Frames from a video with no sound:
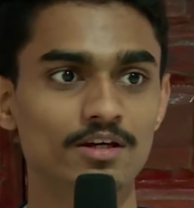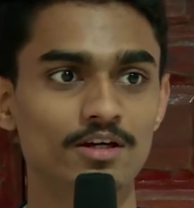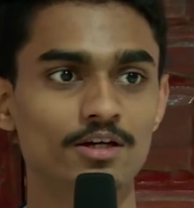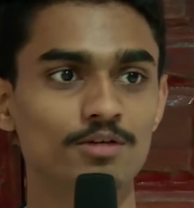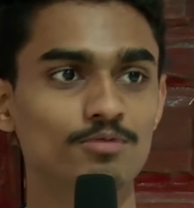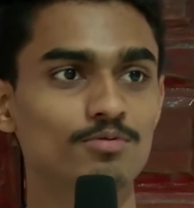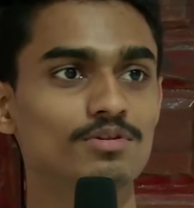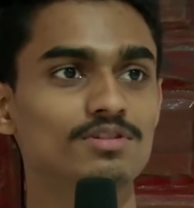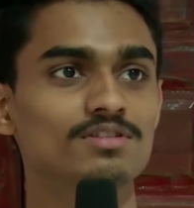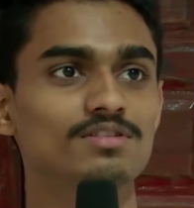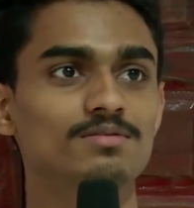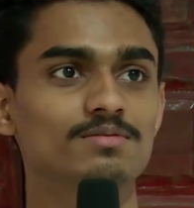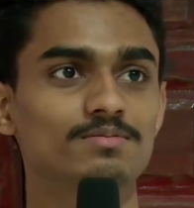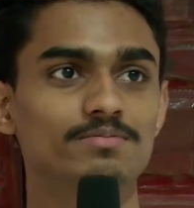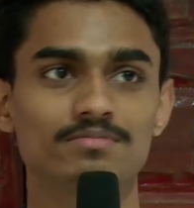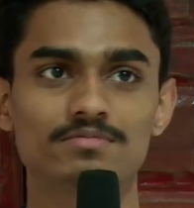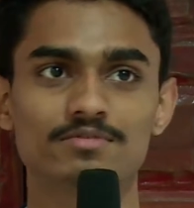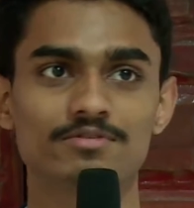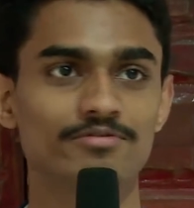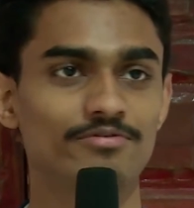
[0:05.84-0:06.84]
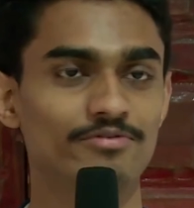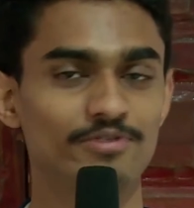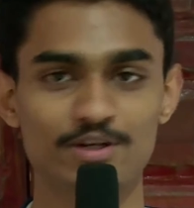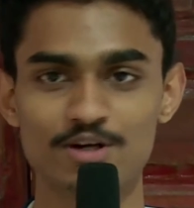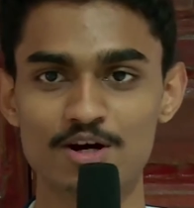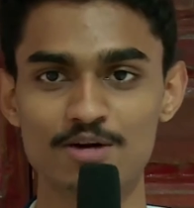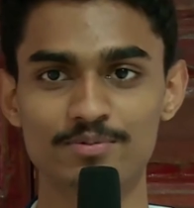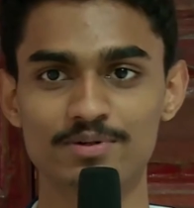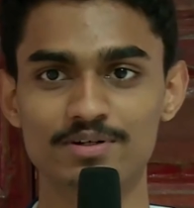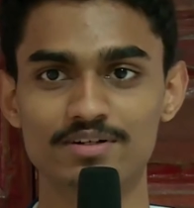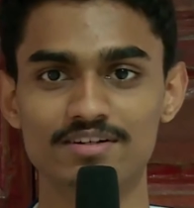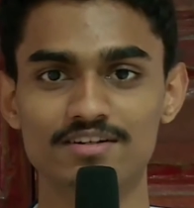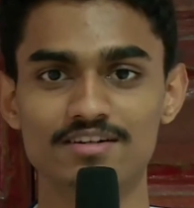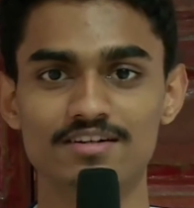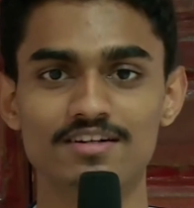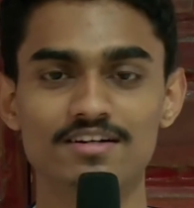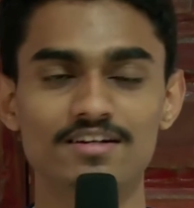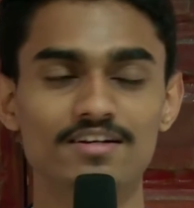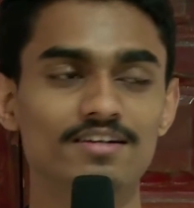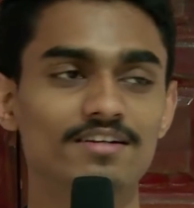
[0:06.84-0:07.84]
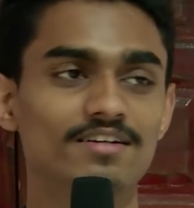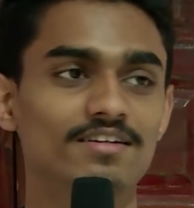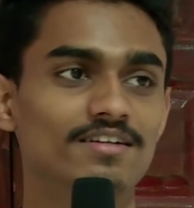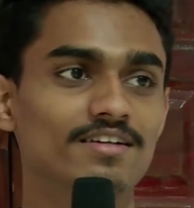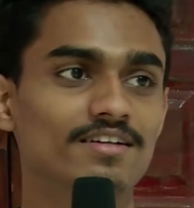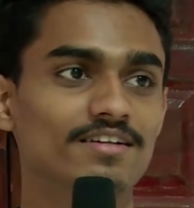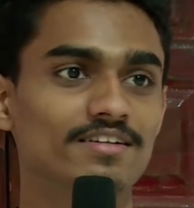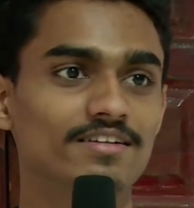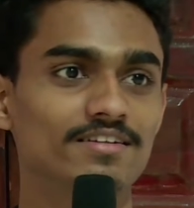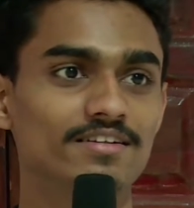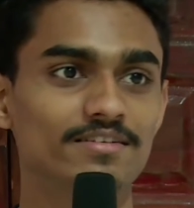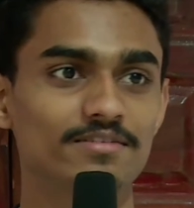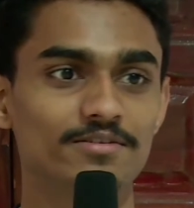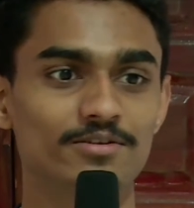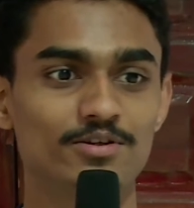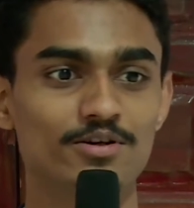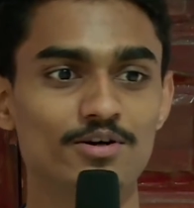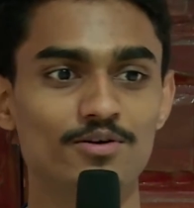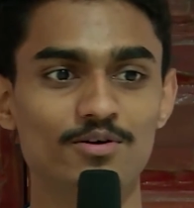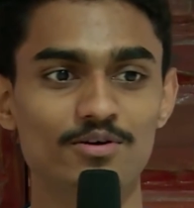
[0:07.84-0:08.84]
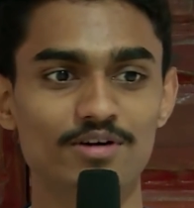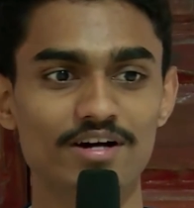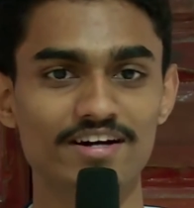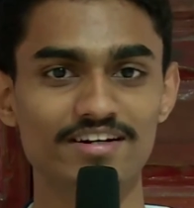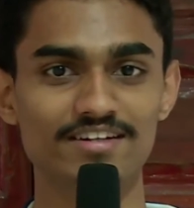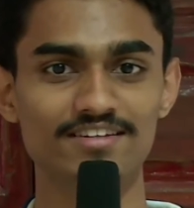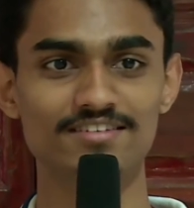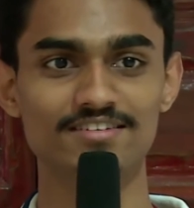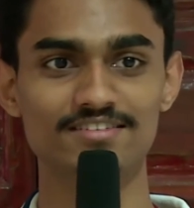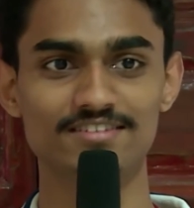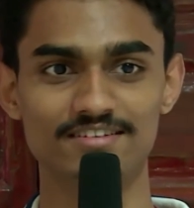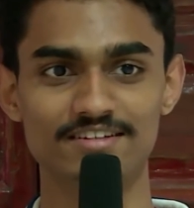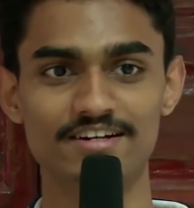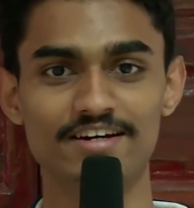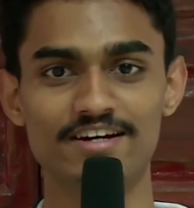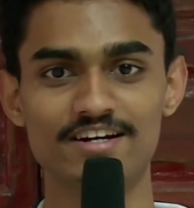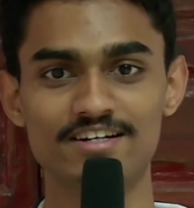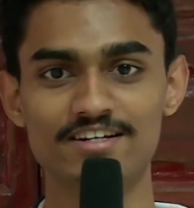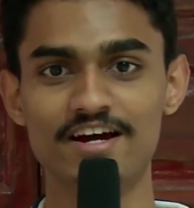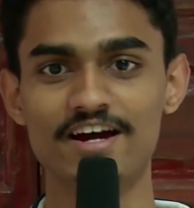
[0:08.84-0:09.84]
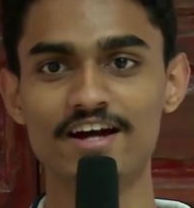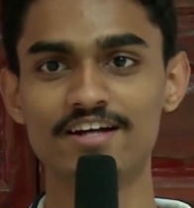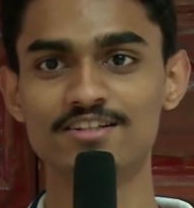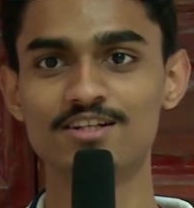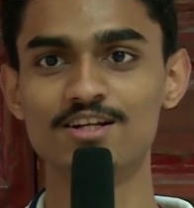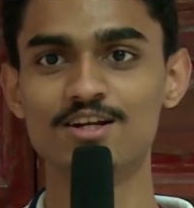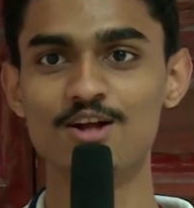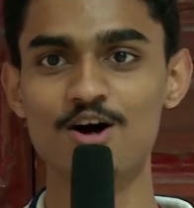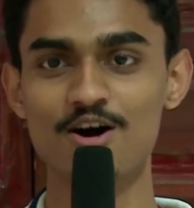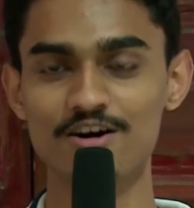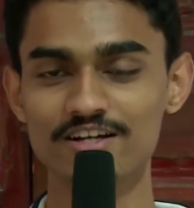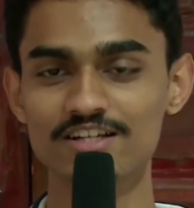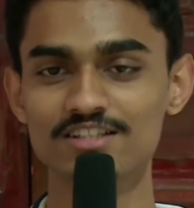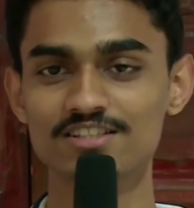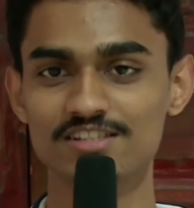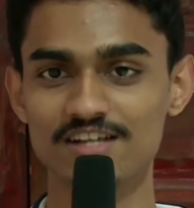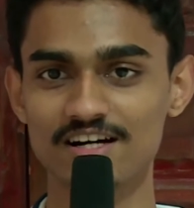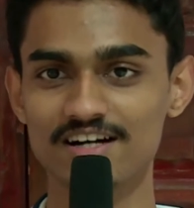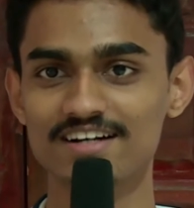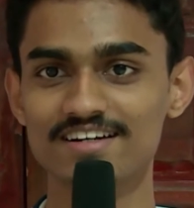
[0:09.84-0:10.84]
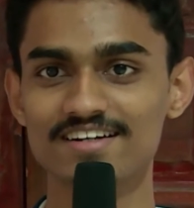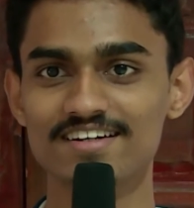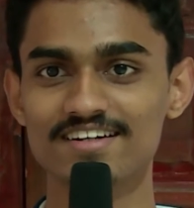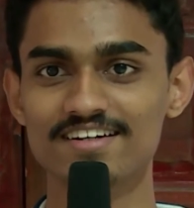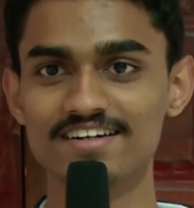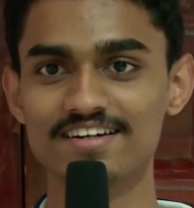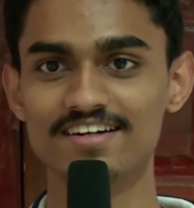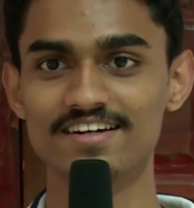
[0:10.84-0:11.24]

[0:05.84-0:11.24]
It was phenomenal. You know, I had the longest hug,